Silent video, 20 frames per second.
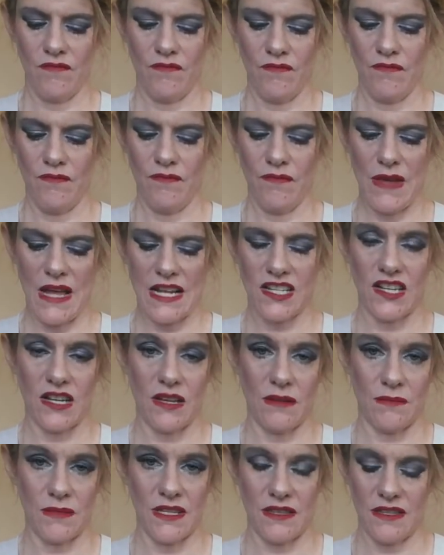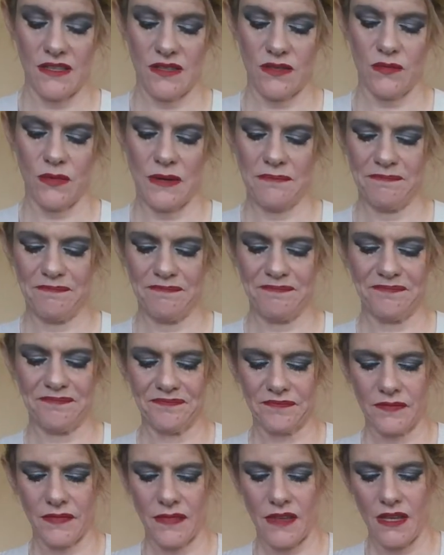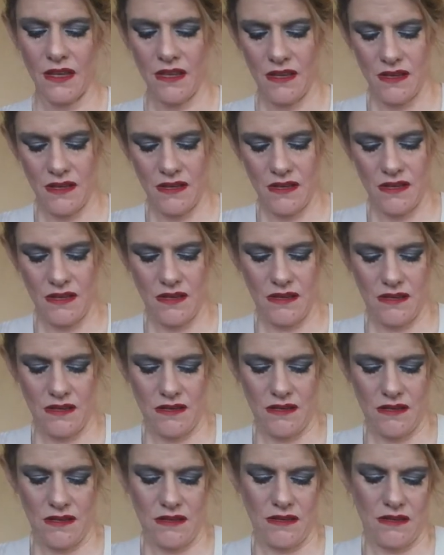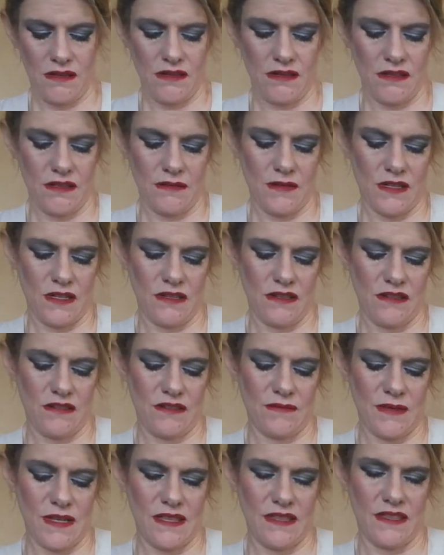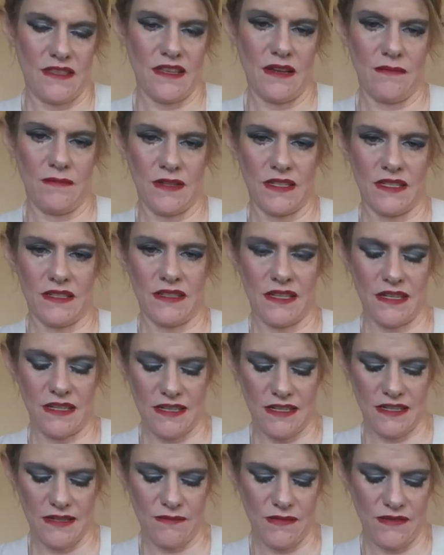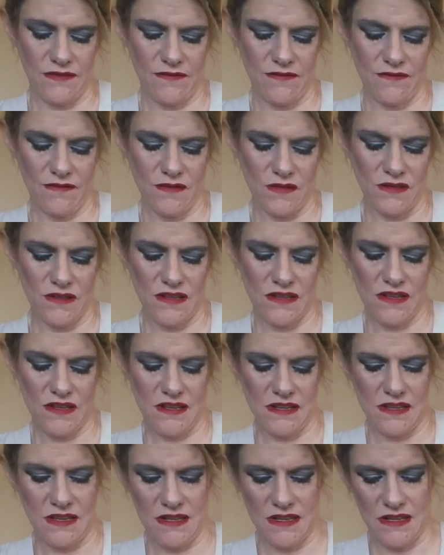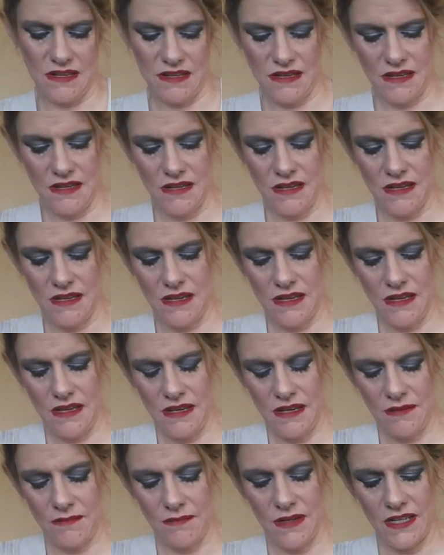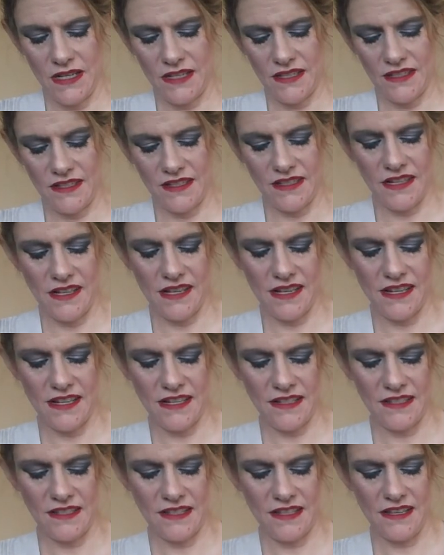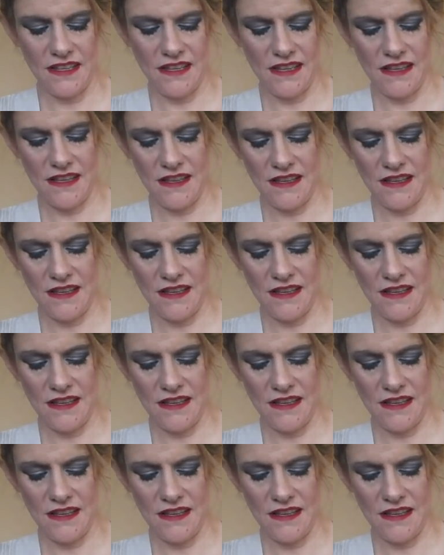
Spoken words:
match up to this one. So I'm going to use the thumb just like I did before. Pinch the sides.